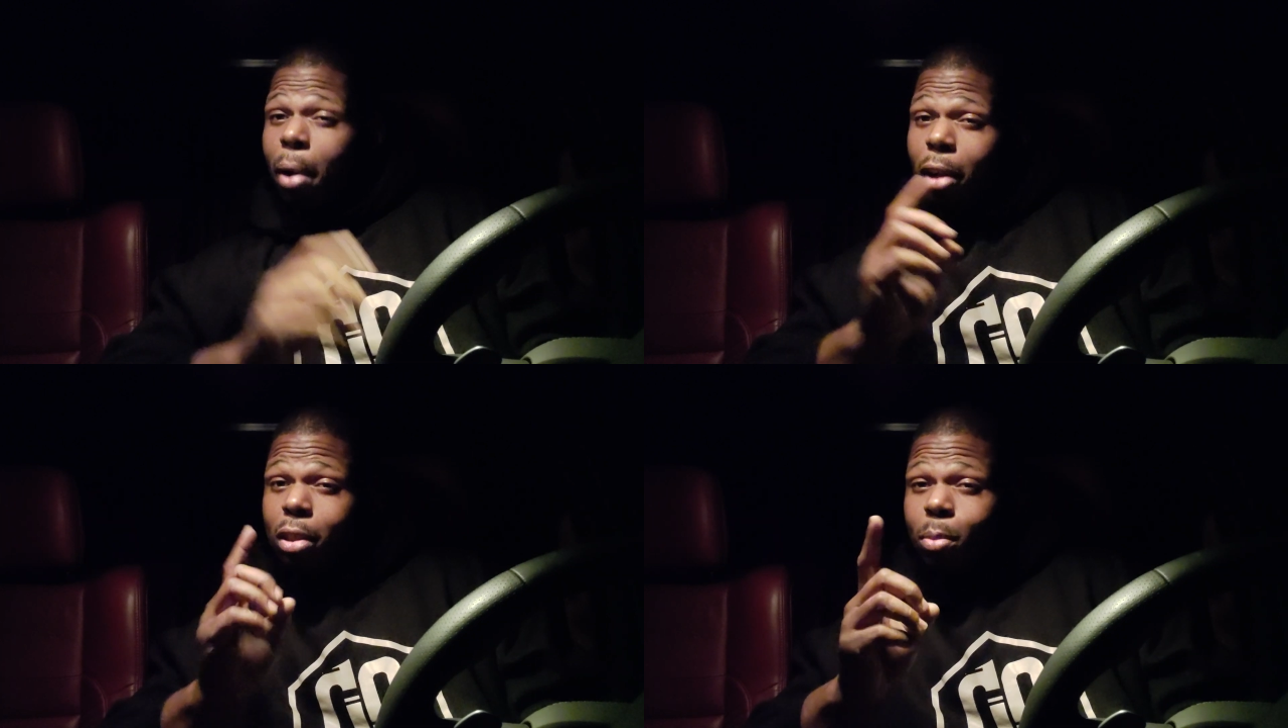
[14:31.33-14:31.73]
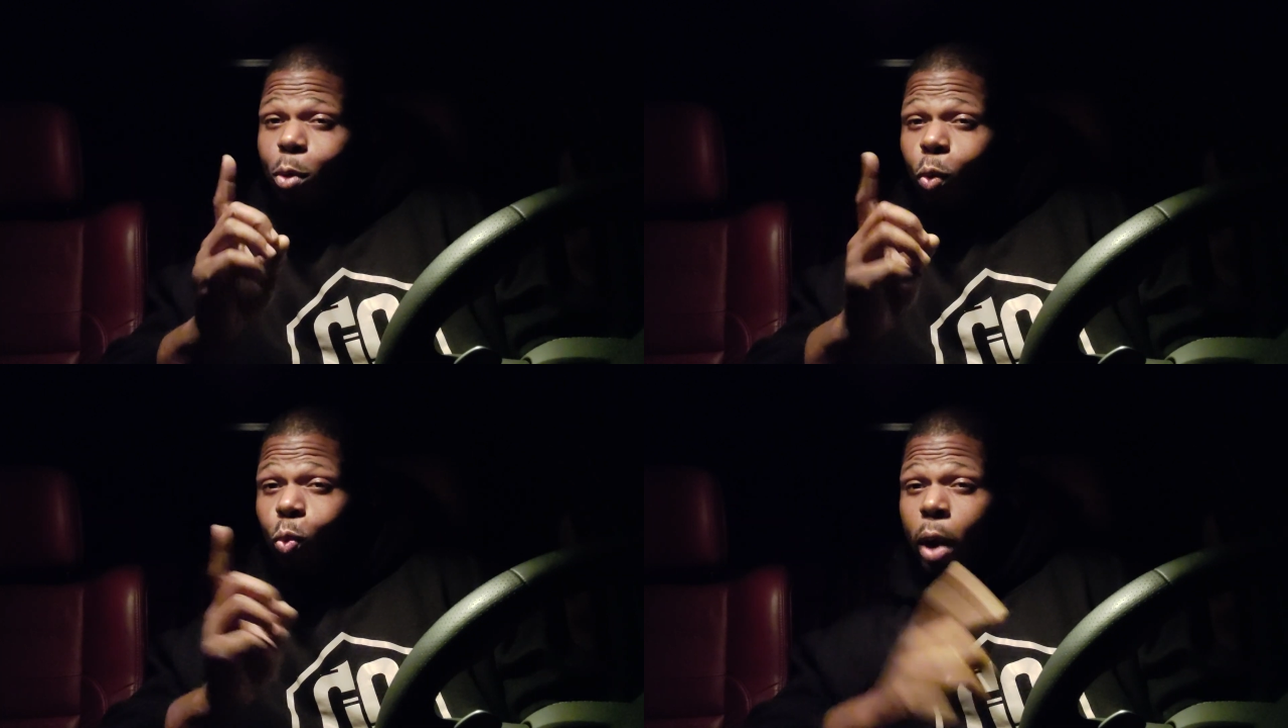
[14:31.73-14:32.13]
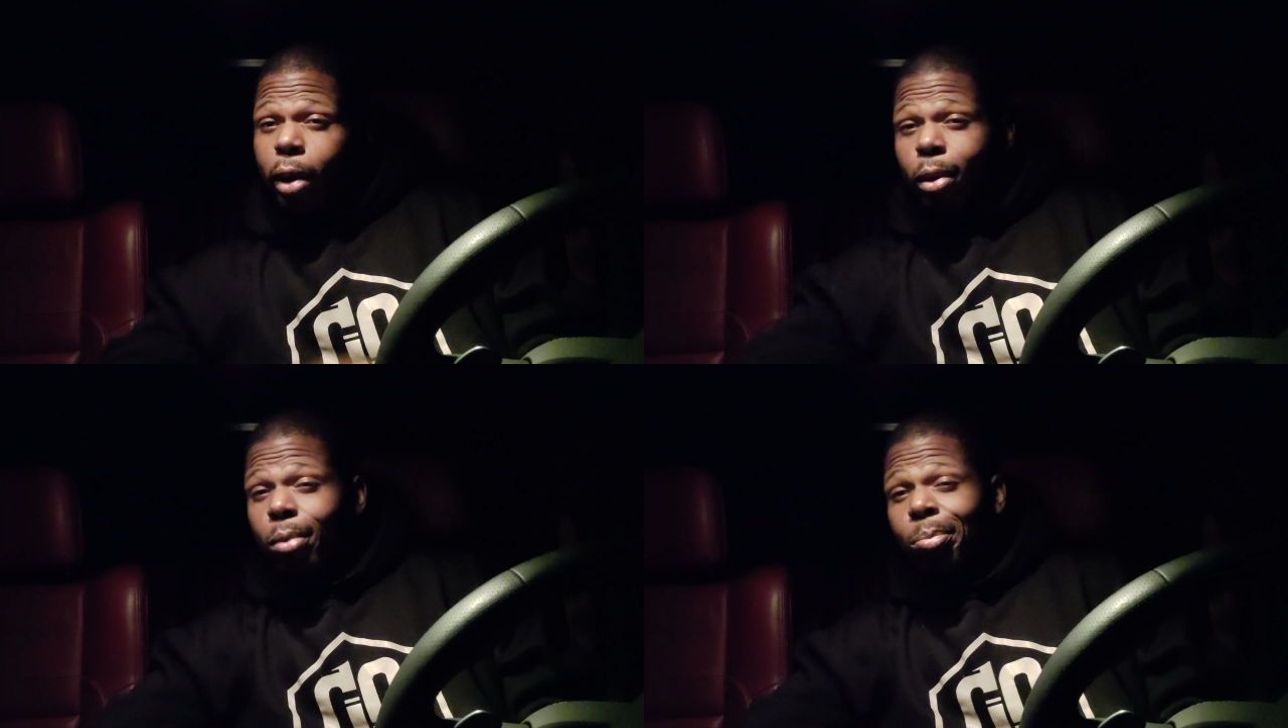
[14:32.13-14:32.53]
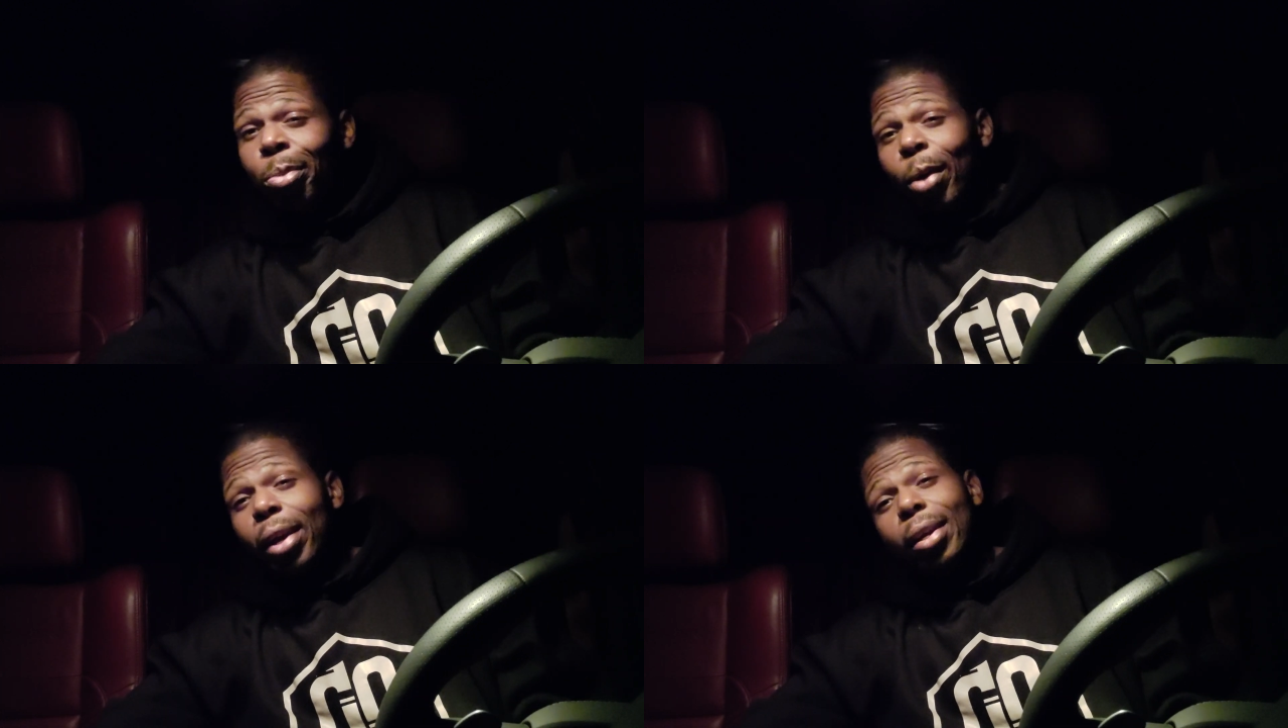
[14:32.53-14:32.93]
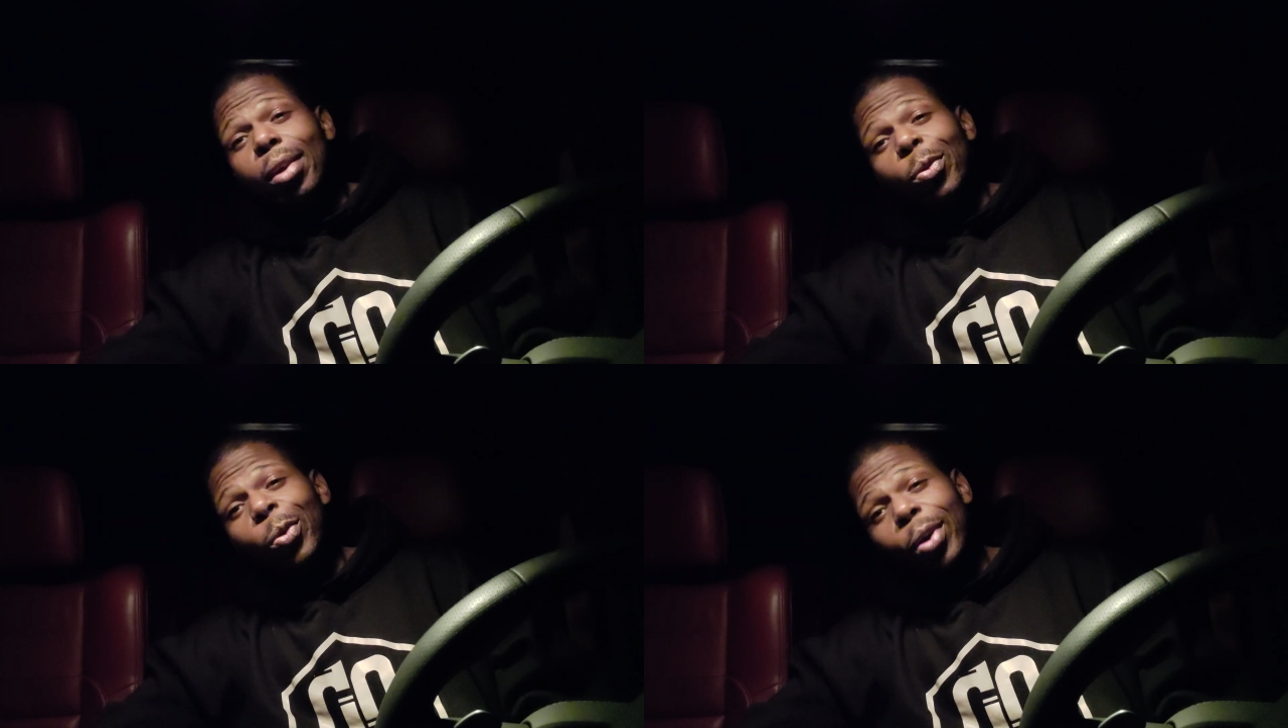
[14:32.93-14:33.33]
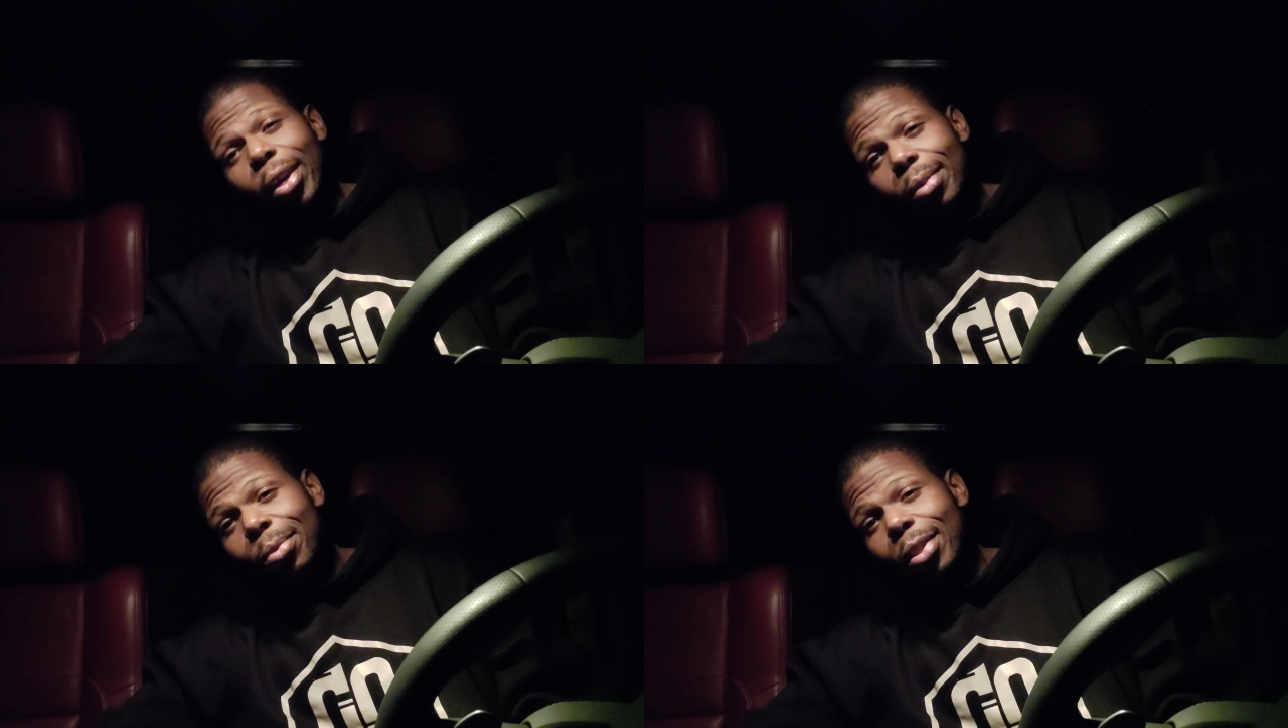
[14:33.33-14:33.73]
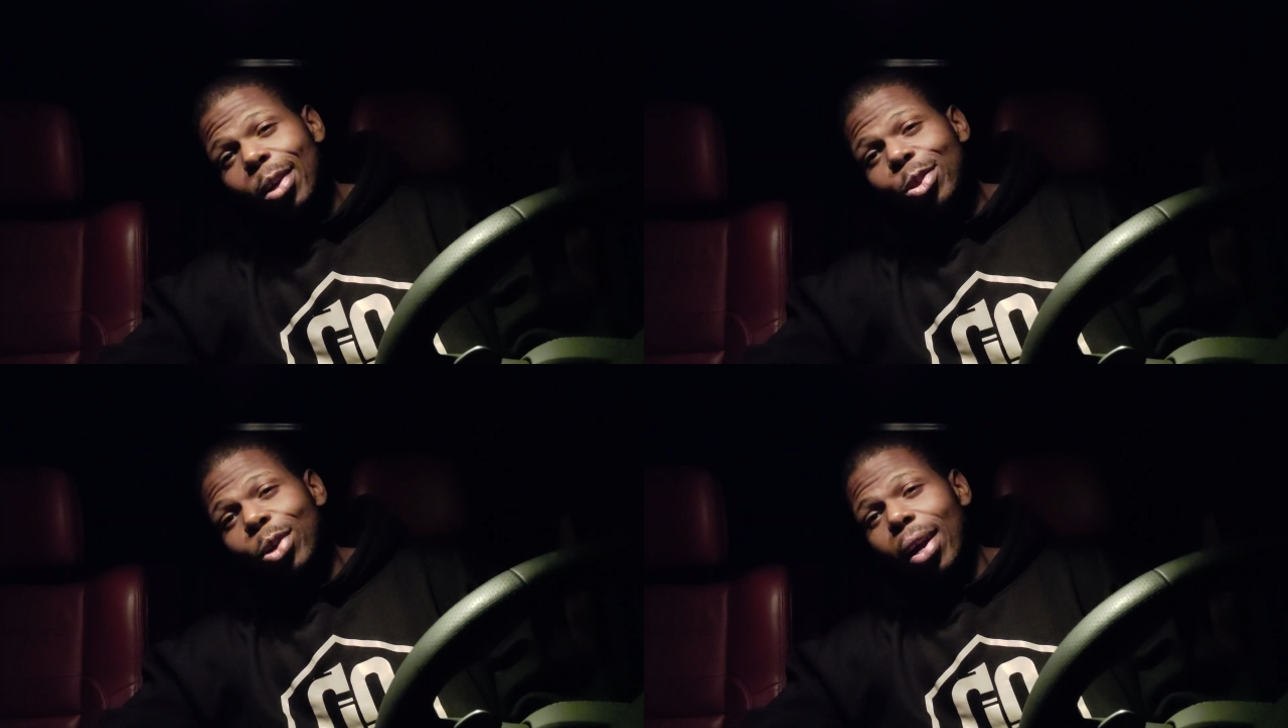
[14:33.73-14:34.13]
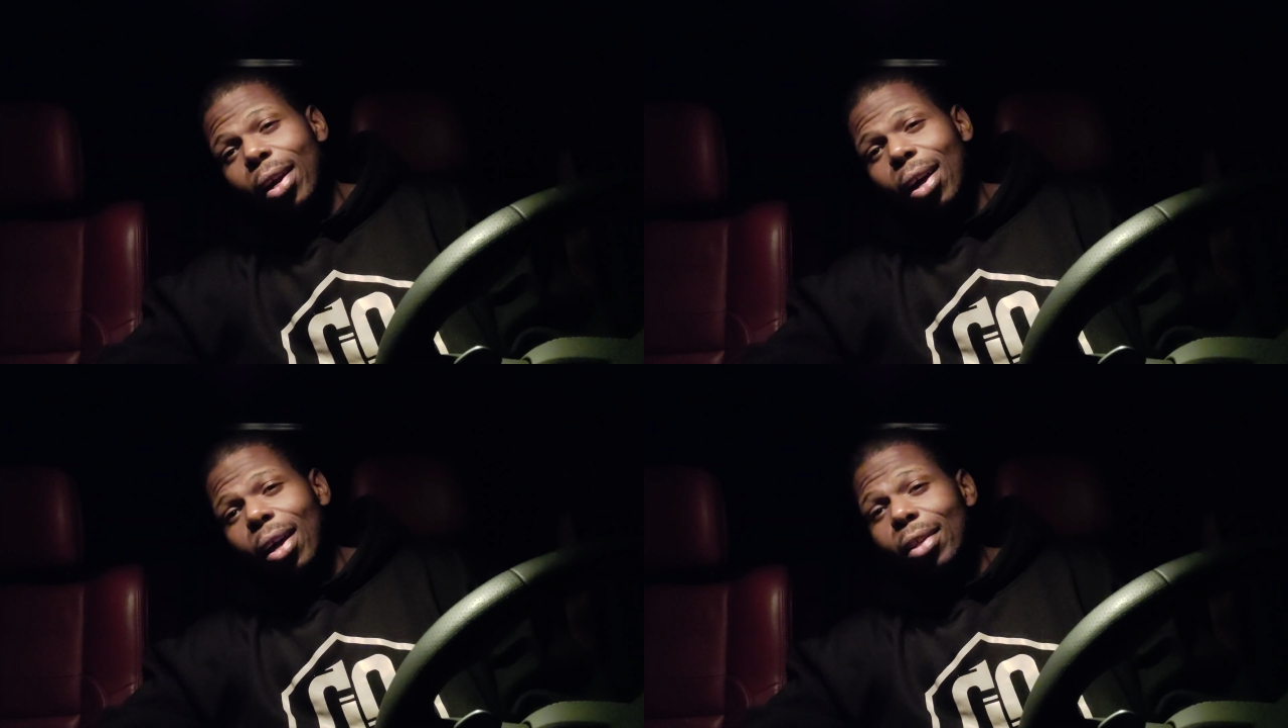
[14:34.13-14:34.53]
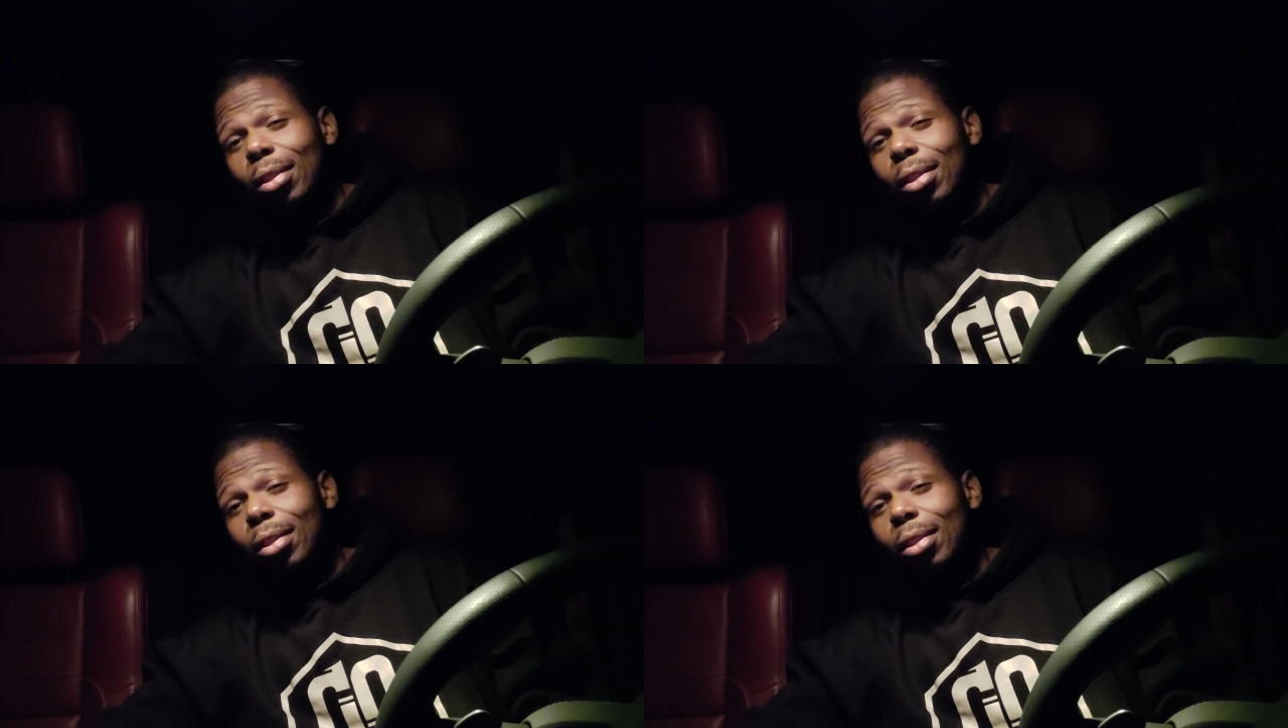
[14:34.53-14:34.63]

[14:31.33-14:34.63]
possible record-breaking run with our Trackhawk.